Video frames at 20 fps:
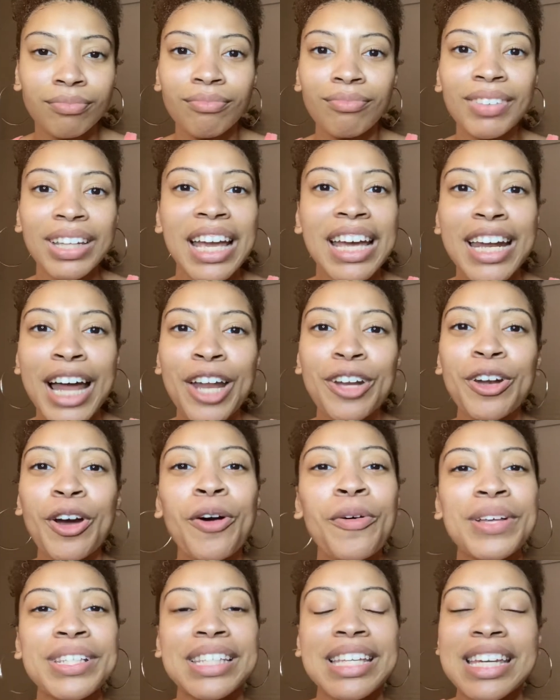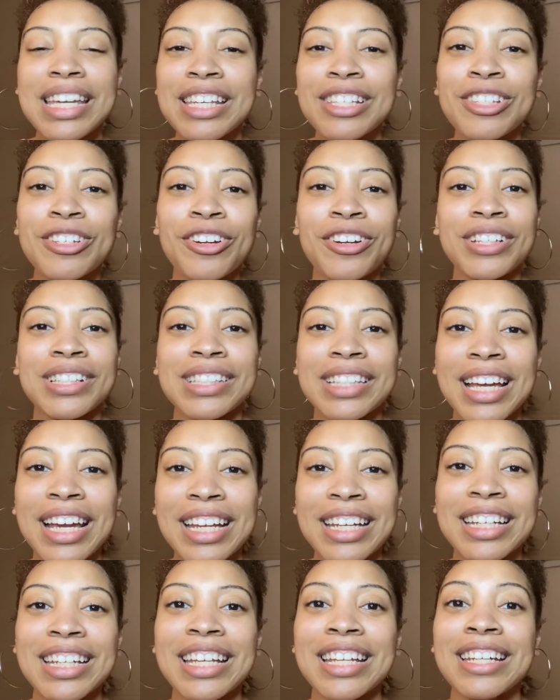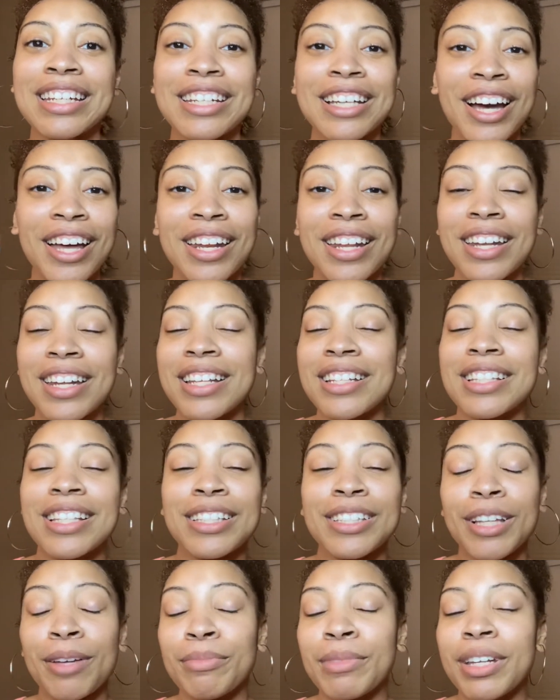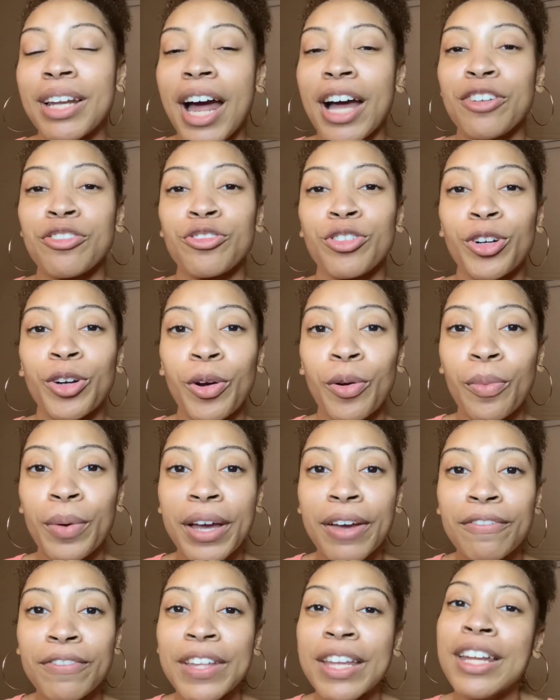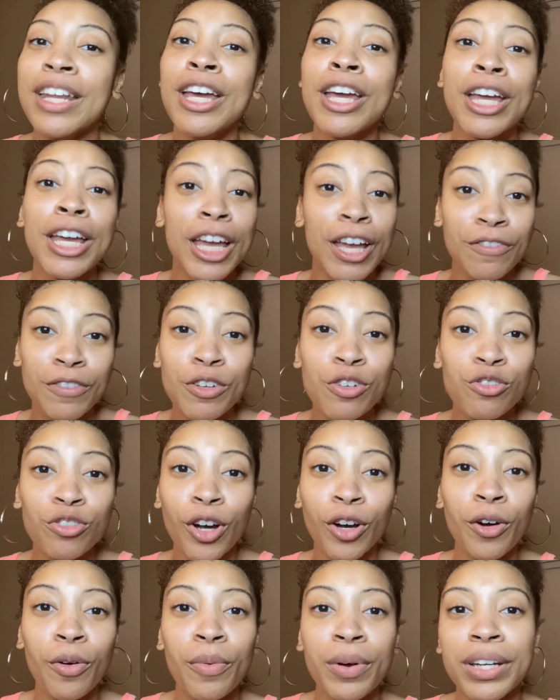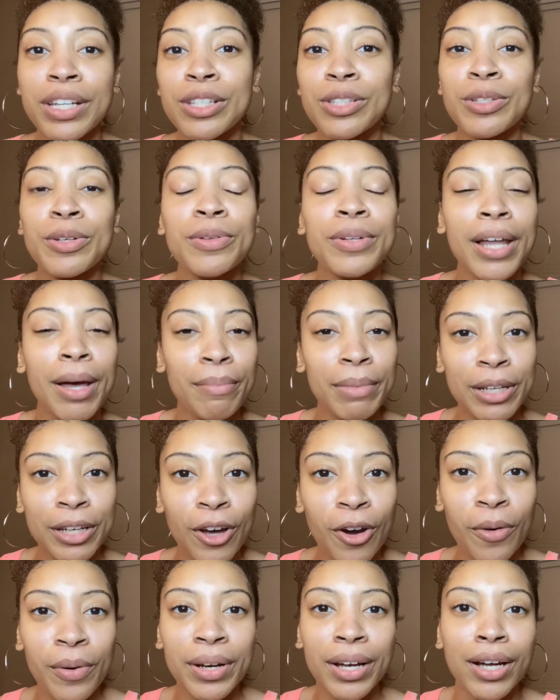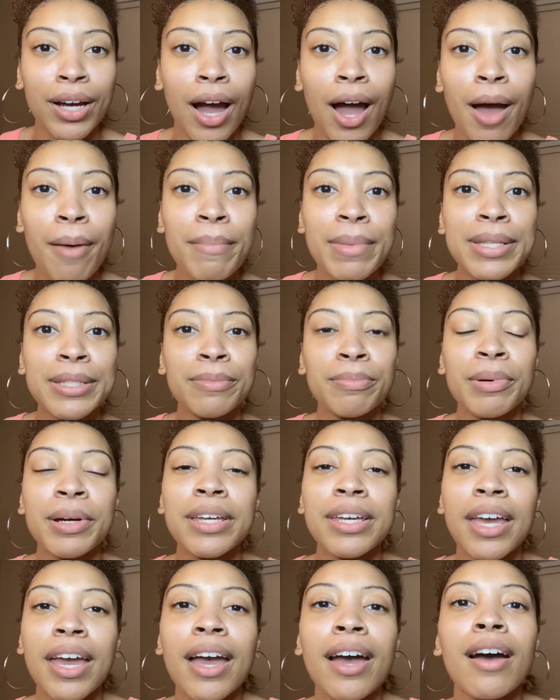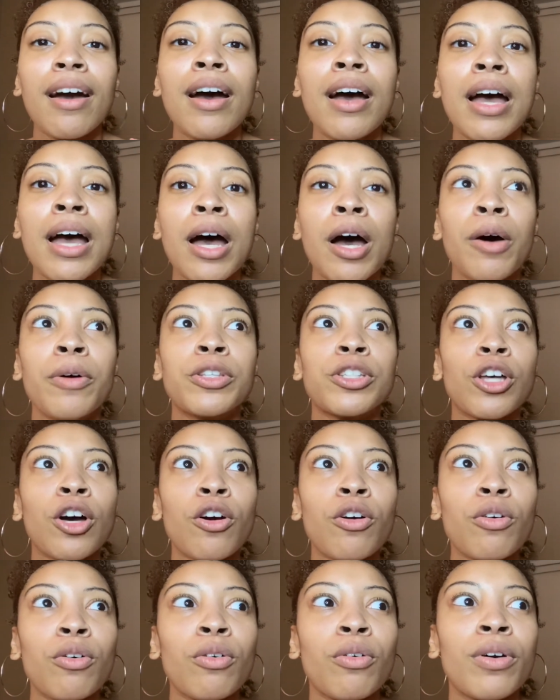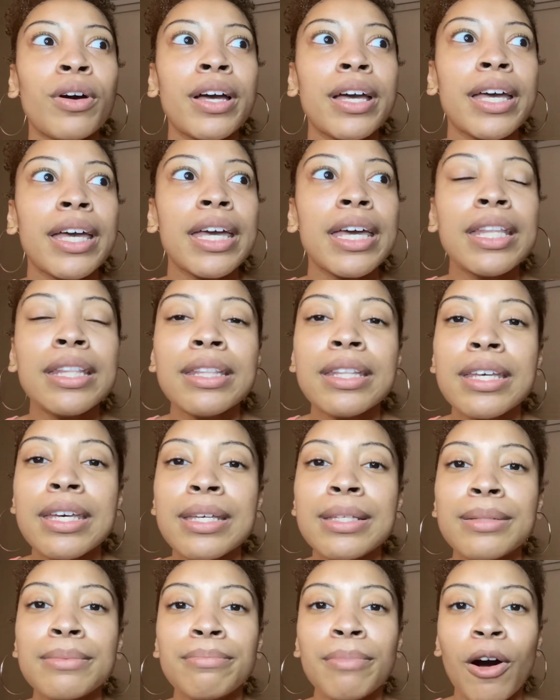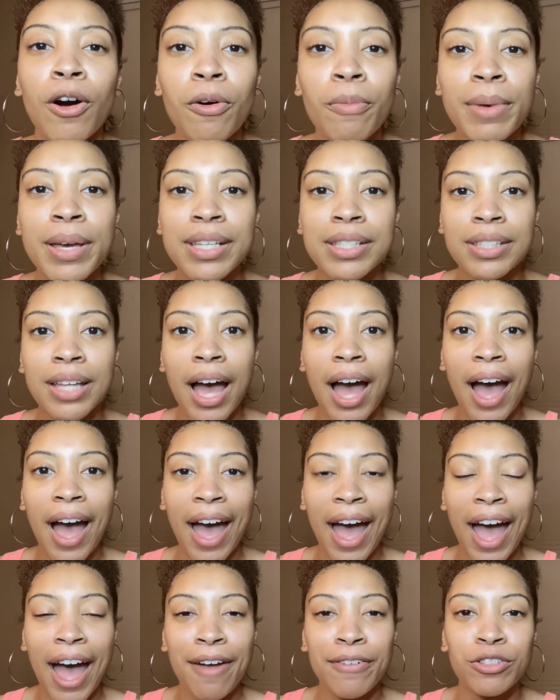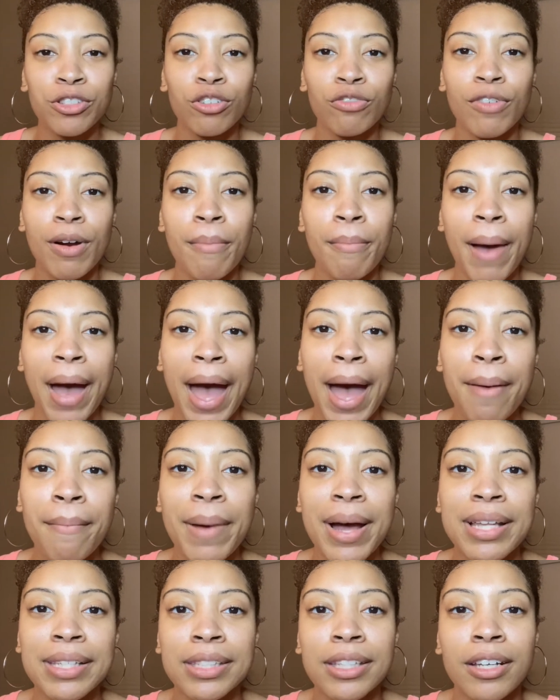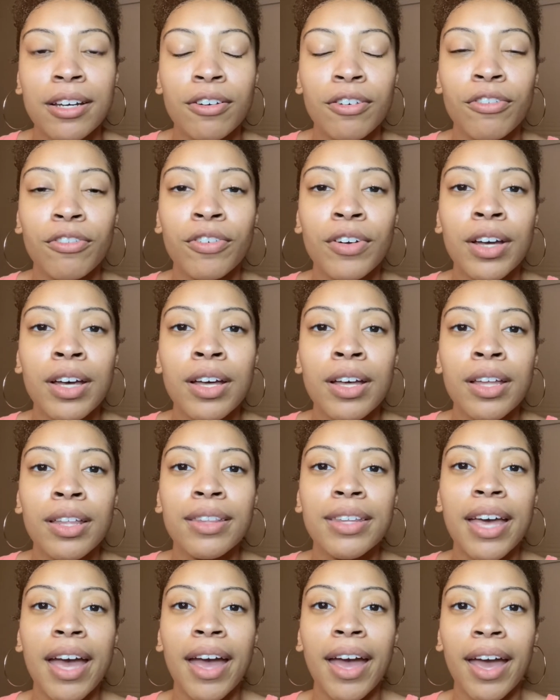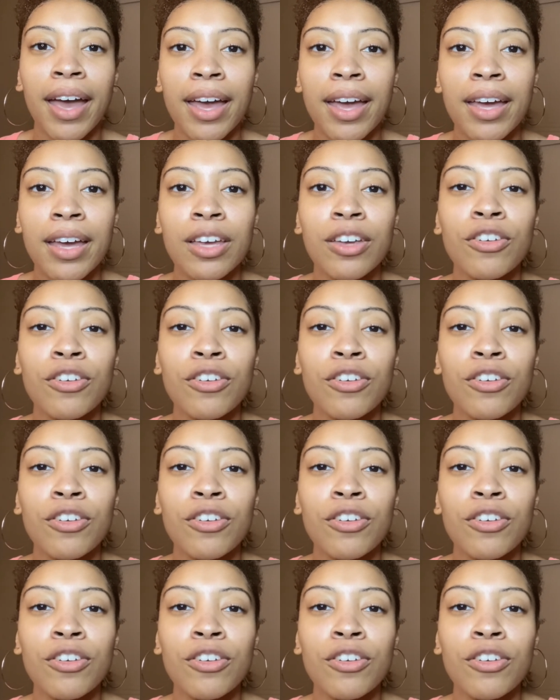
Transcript: And I know it's easier said than done. And this is something I struggle with. And if you struggle with it too, let me know in the comments. But yeah, so in these moments, I have to remind myself that, hey,